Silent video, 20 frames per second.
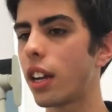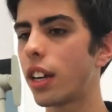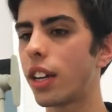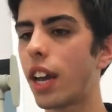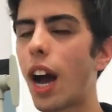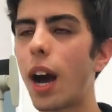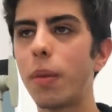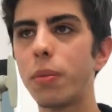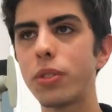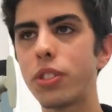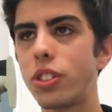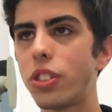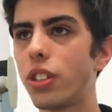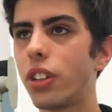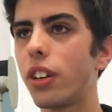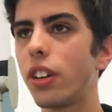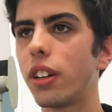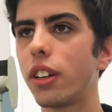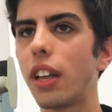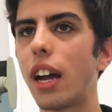comes
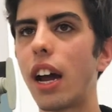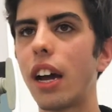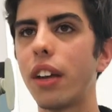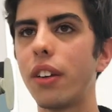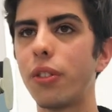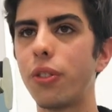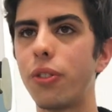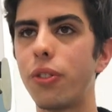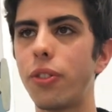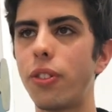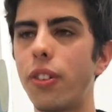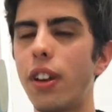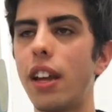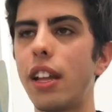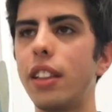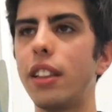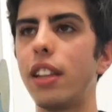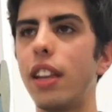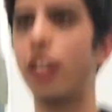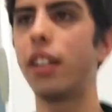to your life,
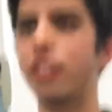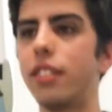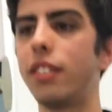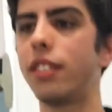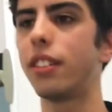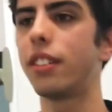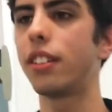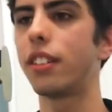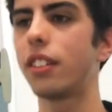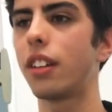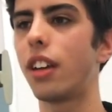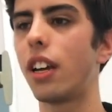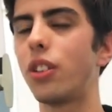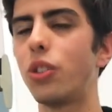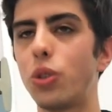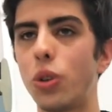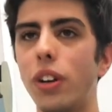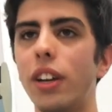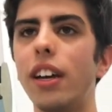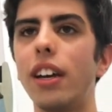and then
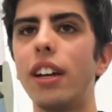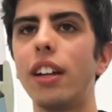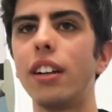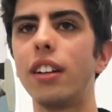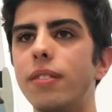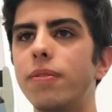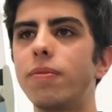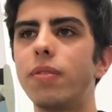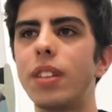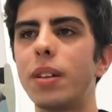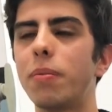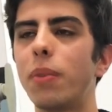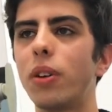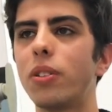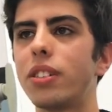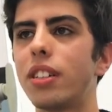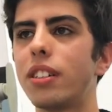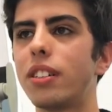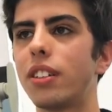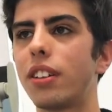enjoy it the
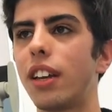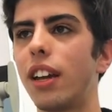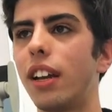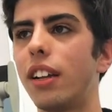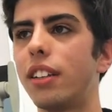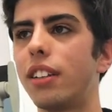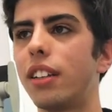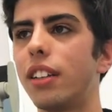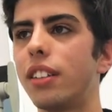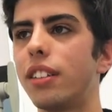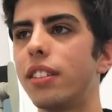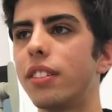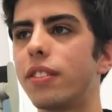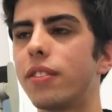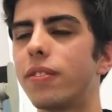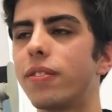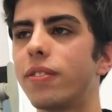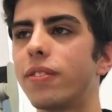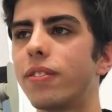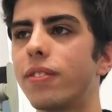most as you can
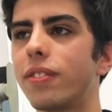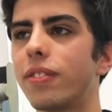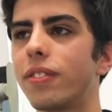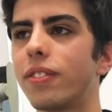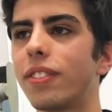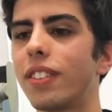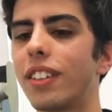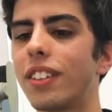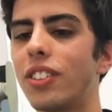and